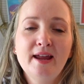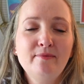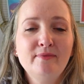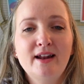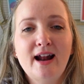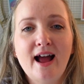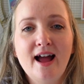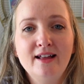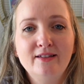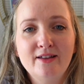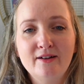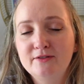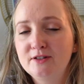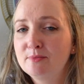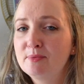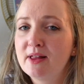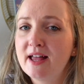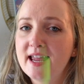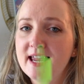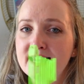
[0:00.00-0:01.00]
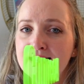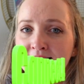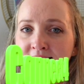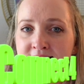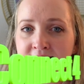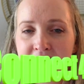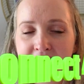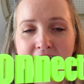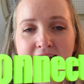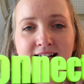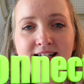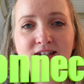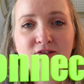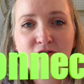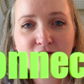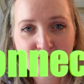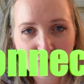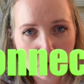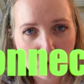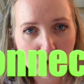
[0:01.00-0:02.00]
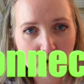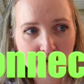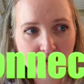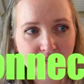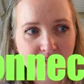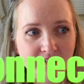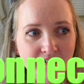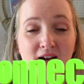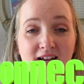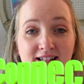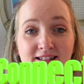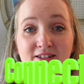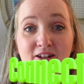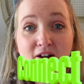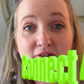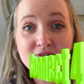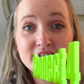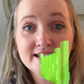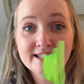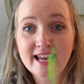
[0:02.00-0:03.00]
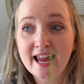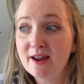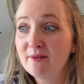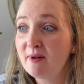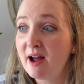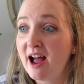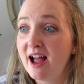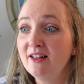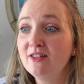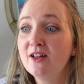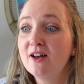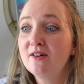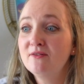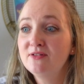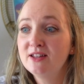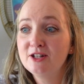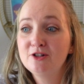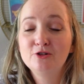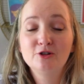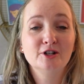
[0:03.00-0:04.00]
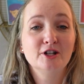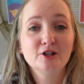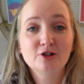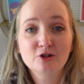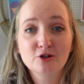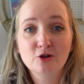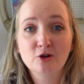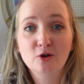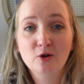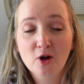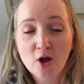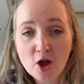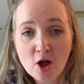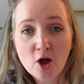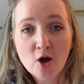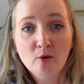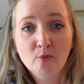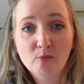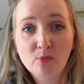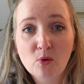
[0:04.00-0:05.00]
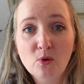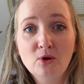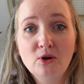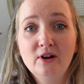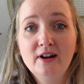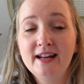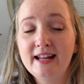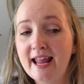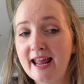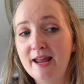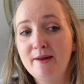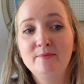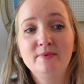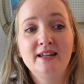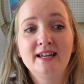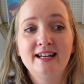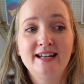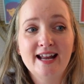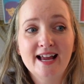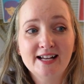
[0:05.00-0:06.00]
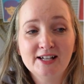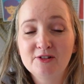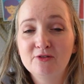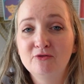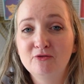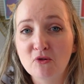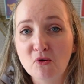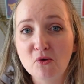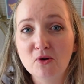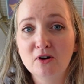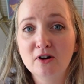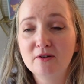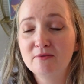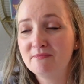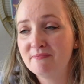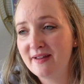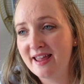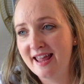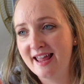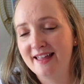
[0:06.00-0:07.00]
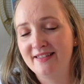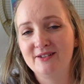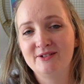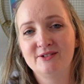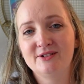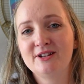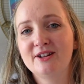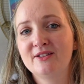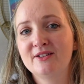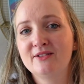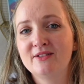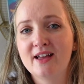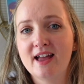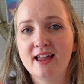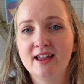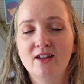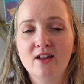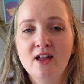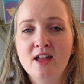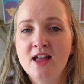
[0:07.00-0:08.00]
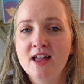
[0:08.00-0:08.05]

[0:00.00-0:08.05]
game that I love to play is Connect 4. You guys love this game? I love the traditional board game connect four, man, there's nothing like